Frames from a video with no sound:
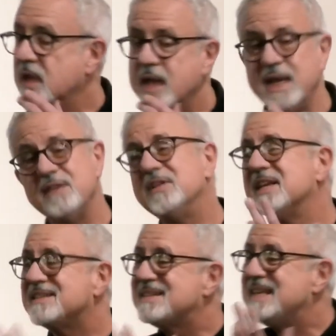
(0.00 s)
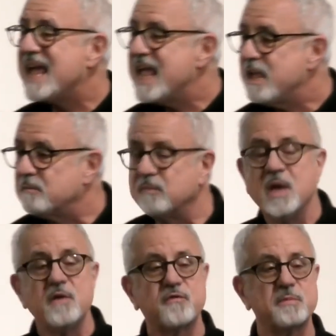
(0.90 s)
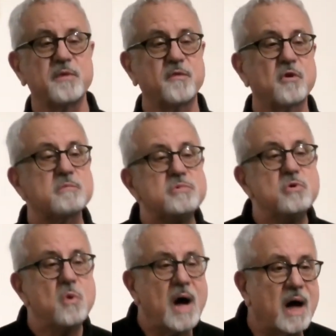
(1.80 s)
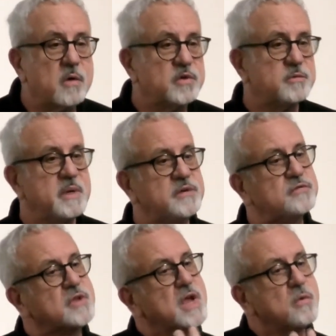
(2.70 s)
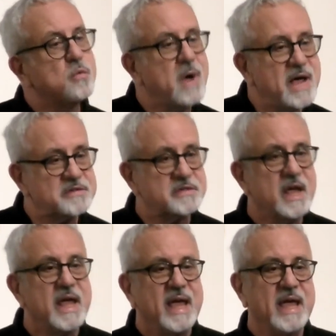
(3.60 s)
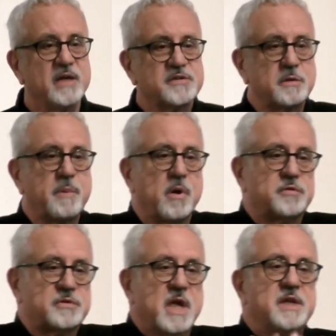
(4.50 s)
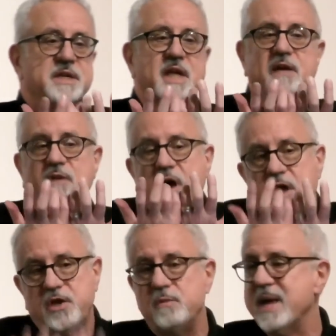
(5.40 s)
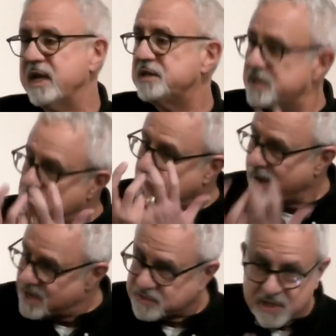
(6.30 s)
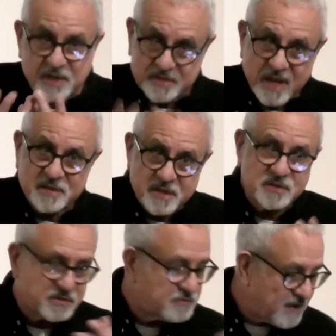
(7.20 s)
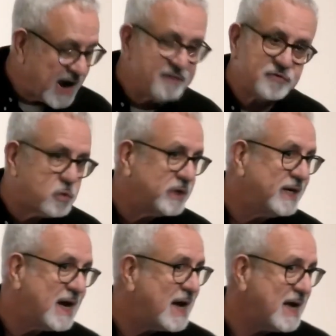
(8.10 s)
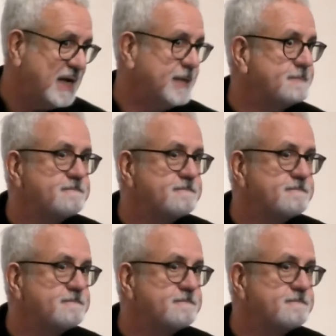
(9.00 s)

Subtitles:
and even his name from the verb nuach, which means rest, he is supposed to give humanity rest, and it says this in 5:29.